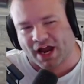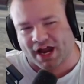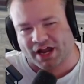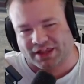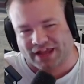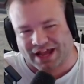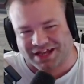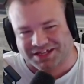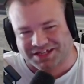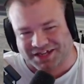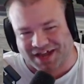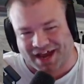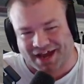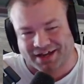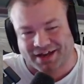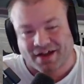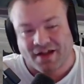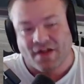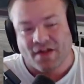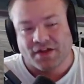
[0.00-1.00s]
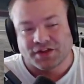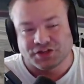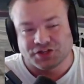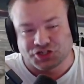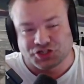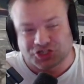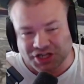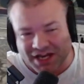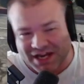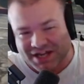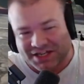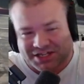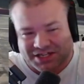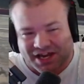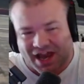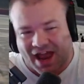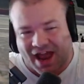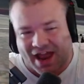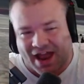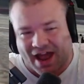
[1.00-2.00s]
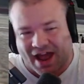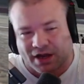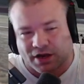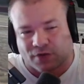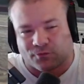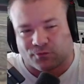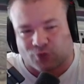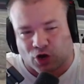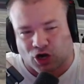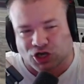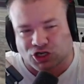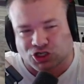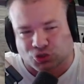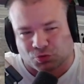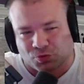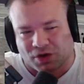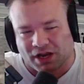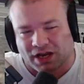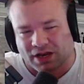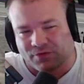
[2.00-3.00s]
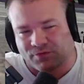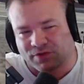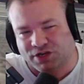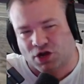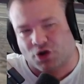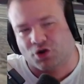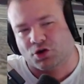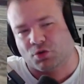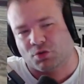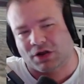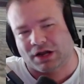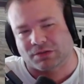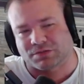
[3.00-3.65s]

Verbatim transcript: that said GTA anniversary. And if you don't know what I'm